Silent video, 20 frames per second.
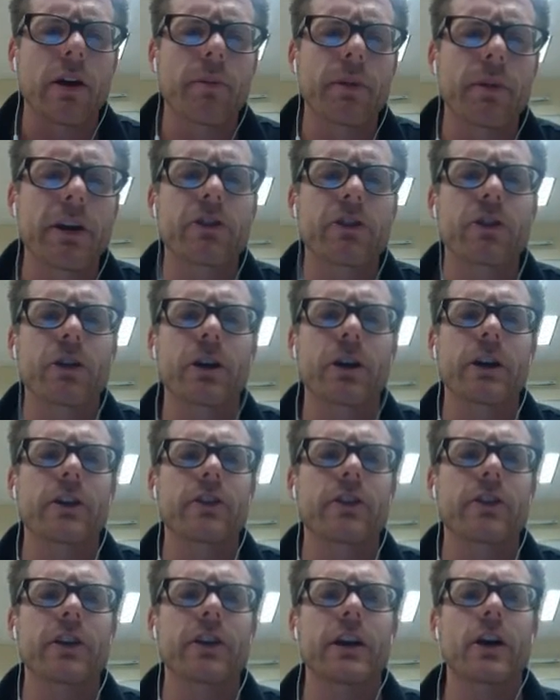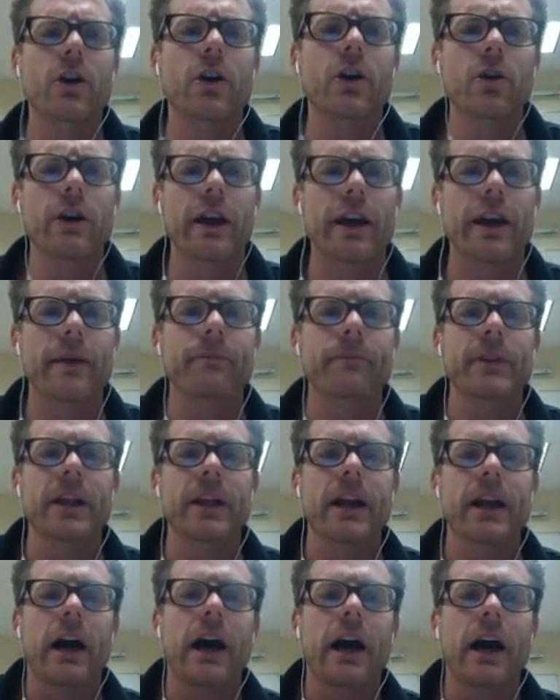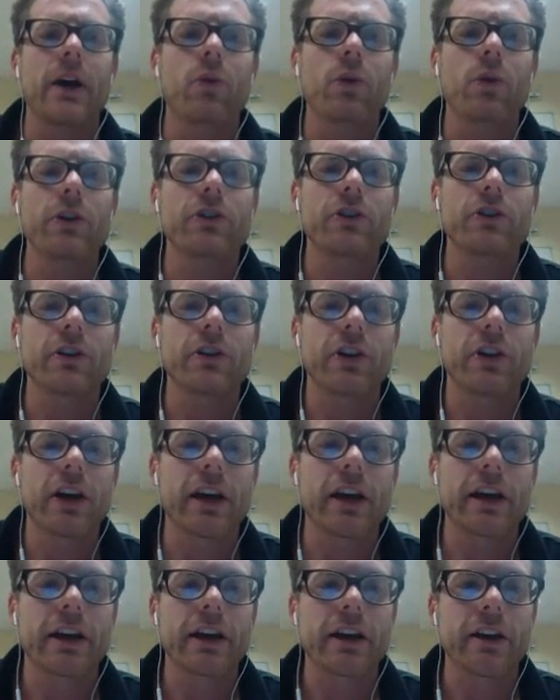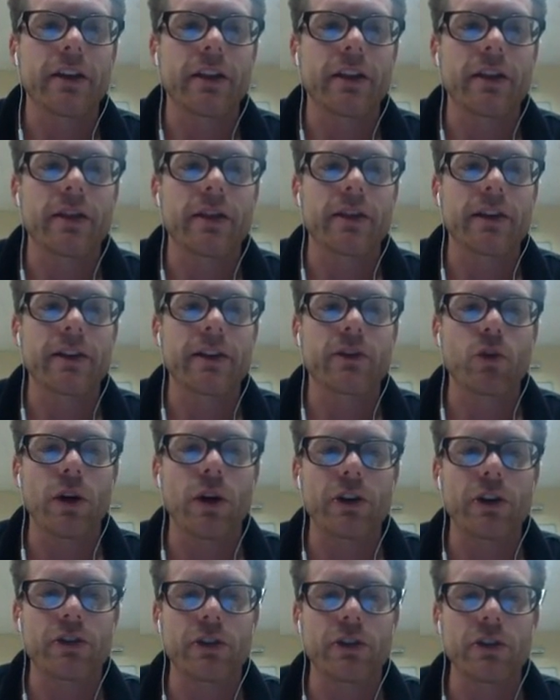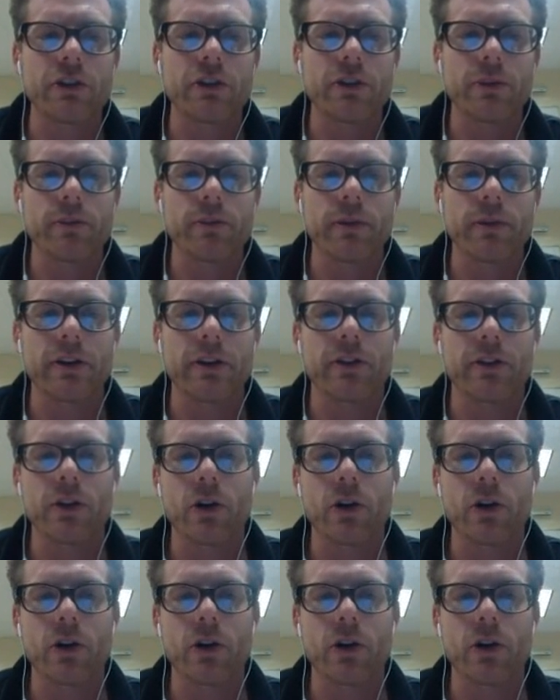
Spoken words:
is you're going to say, okay, I want you to take these questions, and